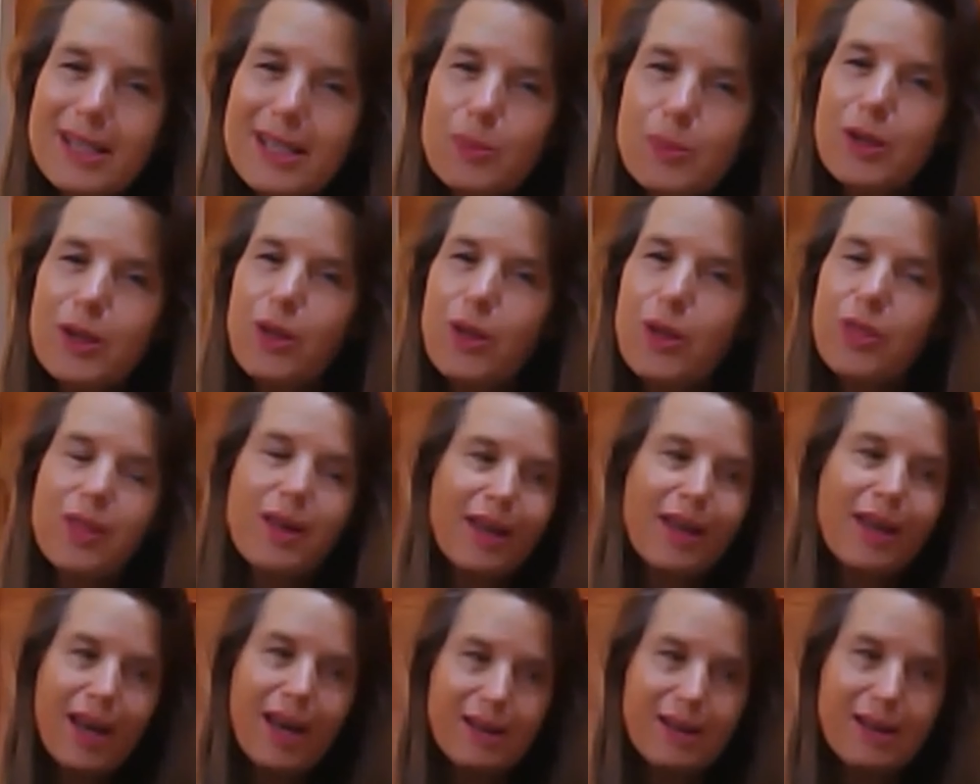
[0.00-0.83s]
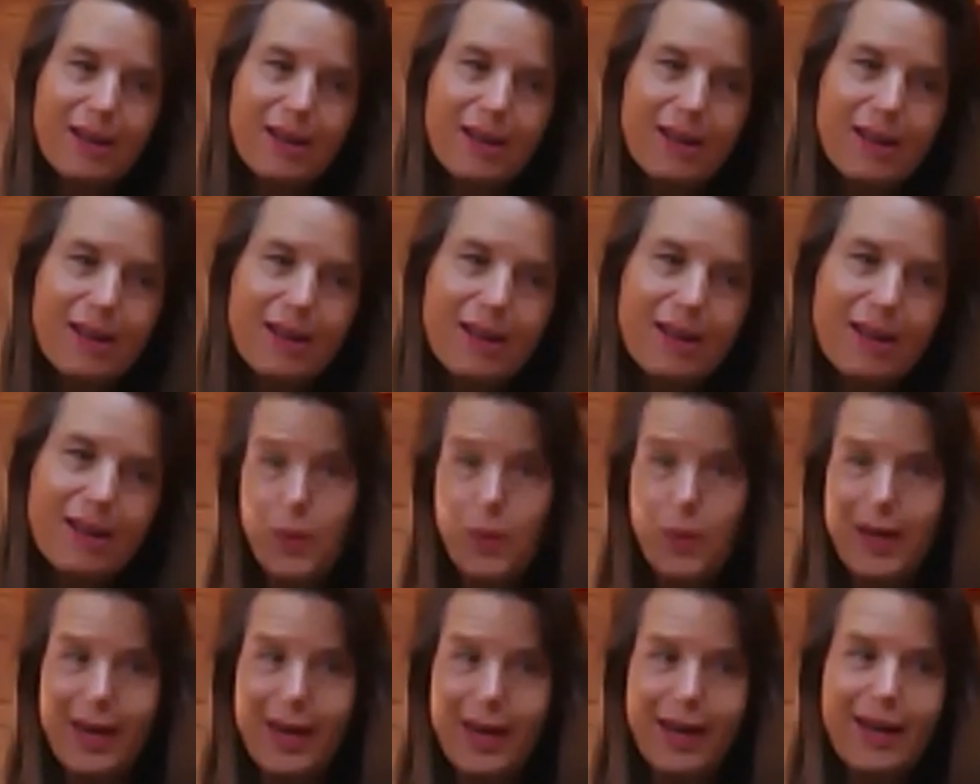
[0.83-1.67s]
where you think outside the
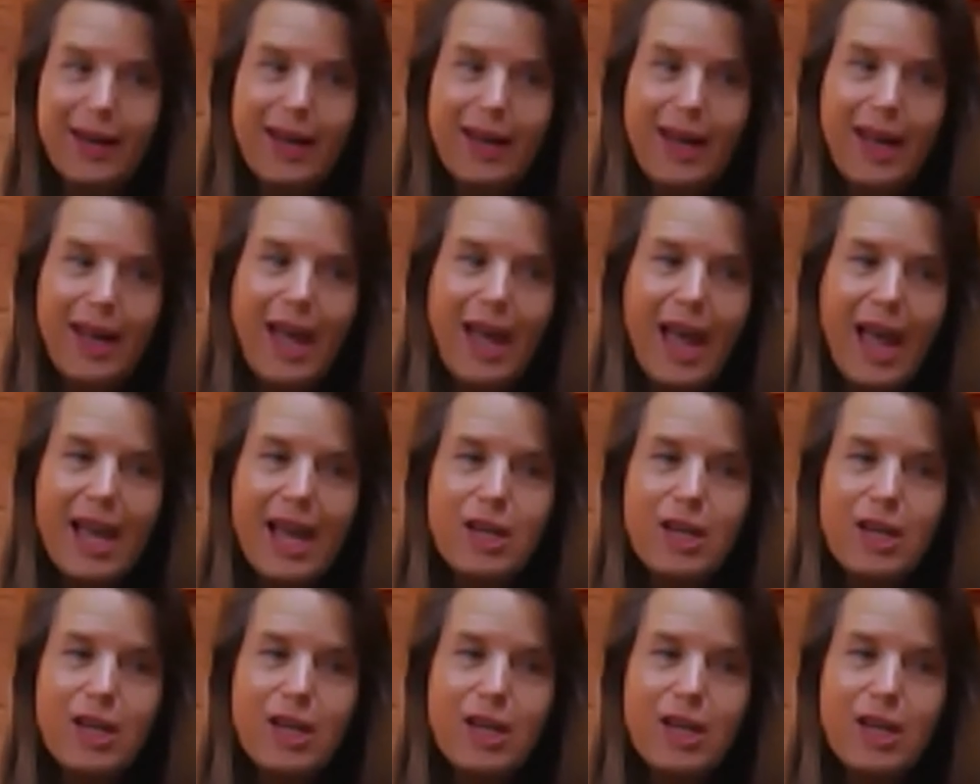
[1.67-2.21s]
square